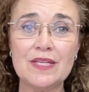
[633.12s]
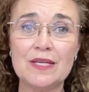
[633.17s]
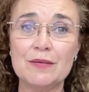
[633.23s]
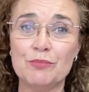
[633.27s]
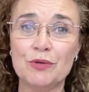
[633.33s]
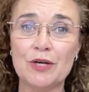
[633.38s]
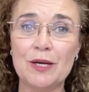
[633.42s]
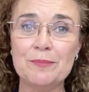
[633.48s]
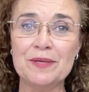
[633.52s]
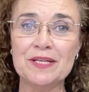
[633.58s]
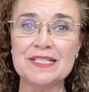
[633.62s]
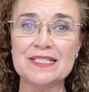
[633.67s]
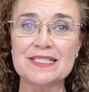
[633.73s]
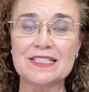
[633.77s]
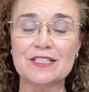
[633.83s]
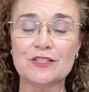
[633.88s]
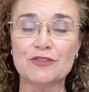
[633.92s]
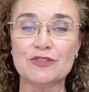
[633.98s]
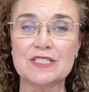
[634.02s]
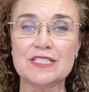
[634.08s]
Prime
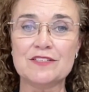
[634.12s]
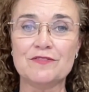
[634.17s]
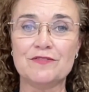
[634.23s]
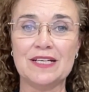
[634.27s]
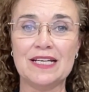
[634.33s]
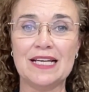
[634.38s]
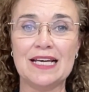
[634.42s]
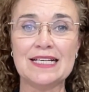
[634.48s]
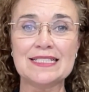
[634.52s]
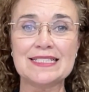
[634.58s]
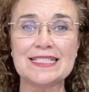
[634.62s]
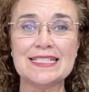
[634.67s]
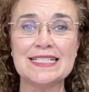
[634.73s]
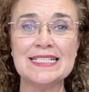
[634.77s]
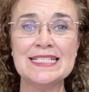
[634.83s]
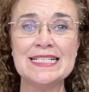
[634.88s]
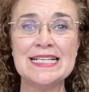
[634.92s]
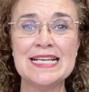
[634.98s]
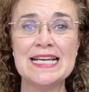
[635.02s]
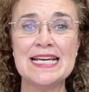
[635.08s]
Minister Christopher
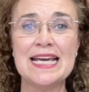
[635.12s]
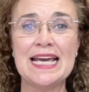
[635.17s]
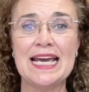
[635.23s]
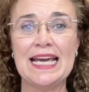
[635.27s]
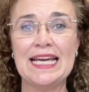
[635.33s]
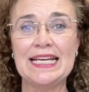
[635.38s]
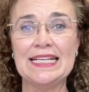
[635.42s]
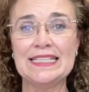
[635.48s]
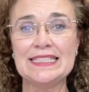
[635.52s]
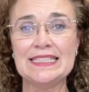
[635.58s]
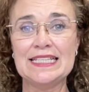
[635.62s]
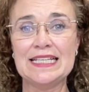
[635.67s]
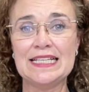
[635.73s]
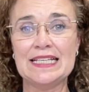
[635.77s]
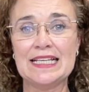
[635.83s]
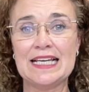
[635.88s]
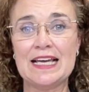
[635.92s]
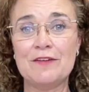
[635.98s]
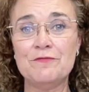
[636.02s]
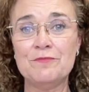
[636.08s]
Luxon added that
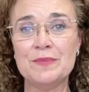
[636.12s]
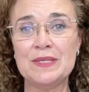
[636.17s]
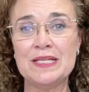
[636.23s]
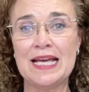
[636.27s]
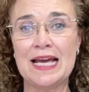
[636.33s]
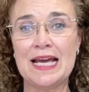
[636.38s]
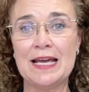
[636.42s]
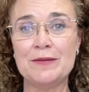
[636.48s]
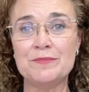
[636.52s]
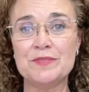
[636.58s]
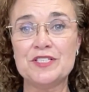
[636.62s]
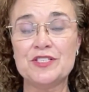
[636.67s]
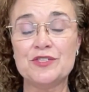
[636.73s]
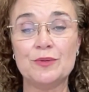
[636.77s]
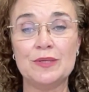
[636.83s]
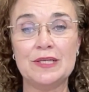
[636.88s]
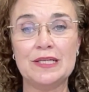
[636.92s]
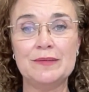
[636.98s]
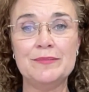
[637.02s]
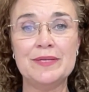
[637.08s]
the government aims to
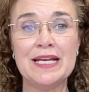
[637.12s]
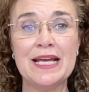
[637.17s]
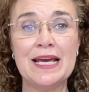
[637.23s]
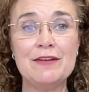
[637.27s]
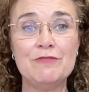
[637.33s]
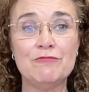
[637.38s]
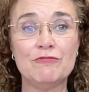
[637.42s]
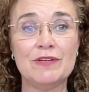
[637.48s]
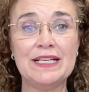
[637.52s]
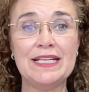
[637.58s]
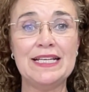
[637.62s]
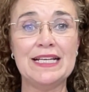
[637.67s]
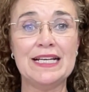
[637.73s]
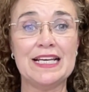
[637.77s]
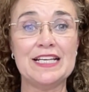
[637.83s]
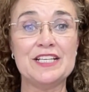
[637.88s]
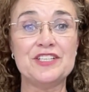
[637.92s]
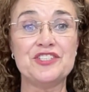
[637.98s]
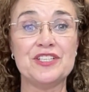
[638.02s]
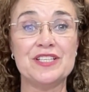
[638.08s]
eliminate
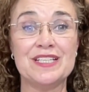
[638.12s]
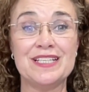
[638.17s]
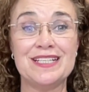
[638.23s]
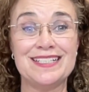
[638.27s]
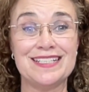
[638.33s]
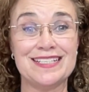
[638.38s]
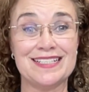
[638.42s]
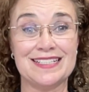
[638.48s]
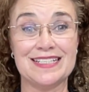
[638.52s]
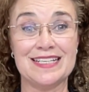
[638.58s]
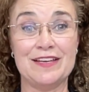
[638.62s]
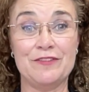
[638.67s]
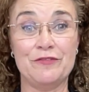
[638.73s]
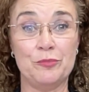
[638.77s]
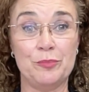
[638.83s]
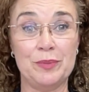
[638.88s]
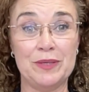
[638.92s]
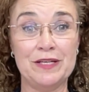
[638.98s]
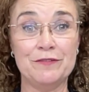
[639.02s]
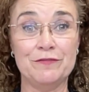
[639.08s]
regulation that doesn't have a
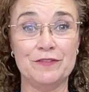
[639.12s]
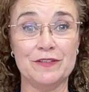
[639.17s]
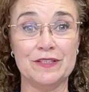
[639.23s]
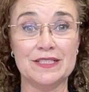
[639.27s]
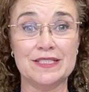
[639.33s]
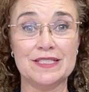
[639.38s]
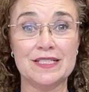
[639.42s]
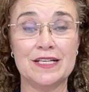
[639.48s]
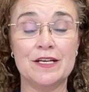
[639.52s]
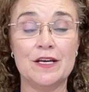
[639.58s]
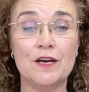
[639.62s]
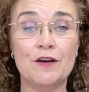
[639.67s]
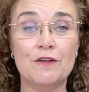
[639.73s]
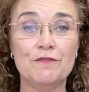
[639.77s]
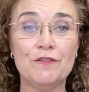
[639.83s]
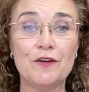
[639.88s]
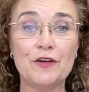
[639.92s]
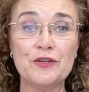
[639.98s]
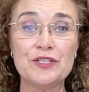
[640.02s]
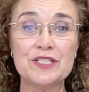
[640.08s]
benefit,
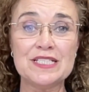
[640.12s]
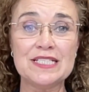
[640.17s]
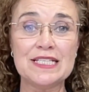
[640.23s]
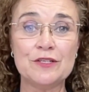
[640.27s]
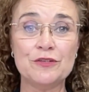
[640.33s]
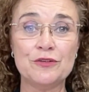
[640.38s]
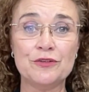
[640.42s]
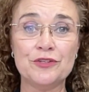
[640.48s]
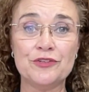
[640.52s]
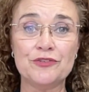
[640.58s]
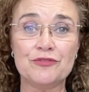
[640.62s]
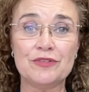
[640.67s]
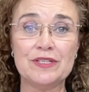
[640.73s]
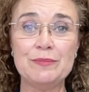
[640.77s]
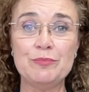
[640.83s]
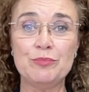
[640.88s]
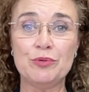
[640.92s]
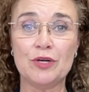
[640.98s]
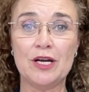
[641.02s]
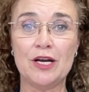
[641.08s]
focusing on three
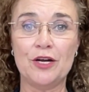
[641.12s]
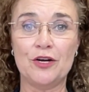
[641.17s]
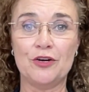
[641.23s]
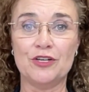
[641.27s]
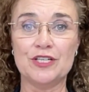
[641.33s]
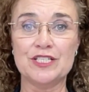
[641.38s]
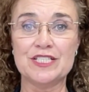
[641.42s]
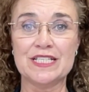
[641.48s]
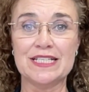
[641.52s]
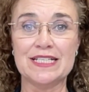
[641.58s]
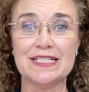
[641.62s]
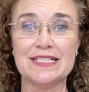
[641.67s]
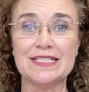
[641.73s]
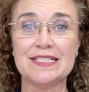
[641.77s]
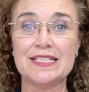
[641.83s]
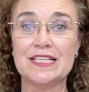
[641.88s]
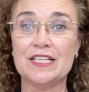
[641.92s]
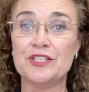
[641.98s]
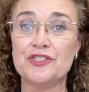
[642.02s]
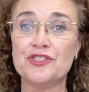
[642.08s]

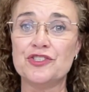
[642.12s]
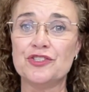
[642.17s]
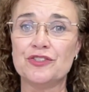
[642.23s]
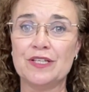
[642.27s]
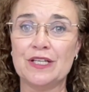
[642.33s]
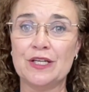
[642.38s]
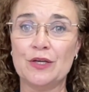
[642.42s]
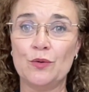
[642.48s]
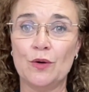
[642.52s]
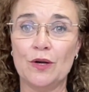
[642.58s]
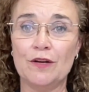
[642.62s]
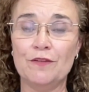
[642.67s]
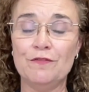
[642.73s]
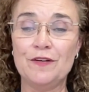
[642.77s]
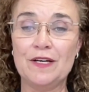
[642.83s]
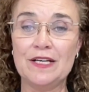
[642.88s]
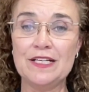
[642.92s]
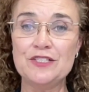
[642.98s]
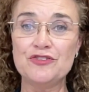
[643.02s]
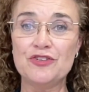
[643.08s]
priorities: ensuring
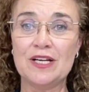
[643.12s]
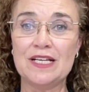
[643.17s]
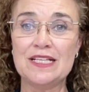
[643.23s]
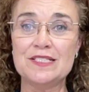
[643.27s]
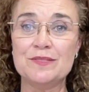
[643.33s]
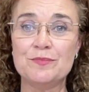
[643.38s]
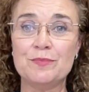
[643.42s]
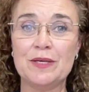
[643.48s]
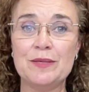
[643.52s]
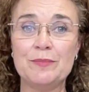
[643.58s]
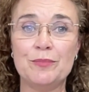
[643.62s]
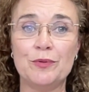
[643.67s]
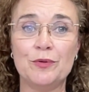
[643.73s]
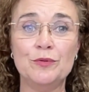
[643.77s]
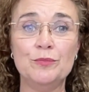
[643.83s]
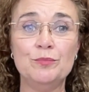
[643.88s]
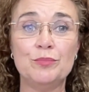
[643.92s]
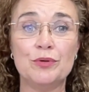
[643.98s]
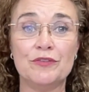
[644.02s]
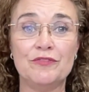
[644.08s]
qualified
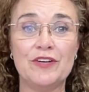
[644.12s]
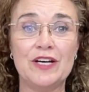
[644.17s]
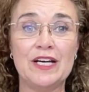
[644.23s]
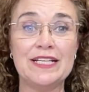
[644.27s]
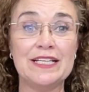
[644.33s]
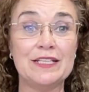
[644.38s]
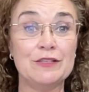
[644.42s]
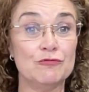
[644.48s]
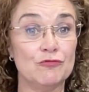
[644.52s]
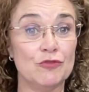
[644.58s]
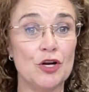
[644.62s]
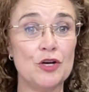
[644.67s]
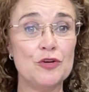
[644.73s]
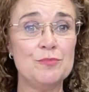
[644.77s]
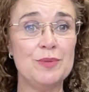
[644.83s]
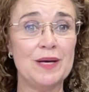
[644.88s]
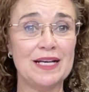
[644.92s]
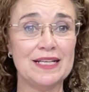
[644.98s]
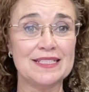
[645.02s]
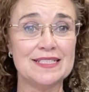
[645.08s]
tradespeople, providing
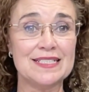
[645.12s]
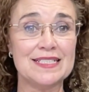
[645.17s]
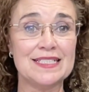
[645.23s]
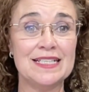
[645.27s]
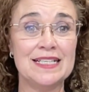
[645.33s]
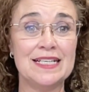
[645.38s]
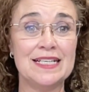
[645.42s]
robust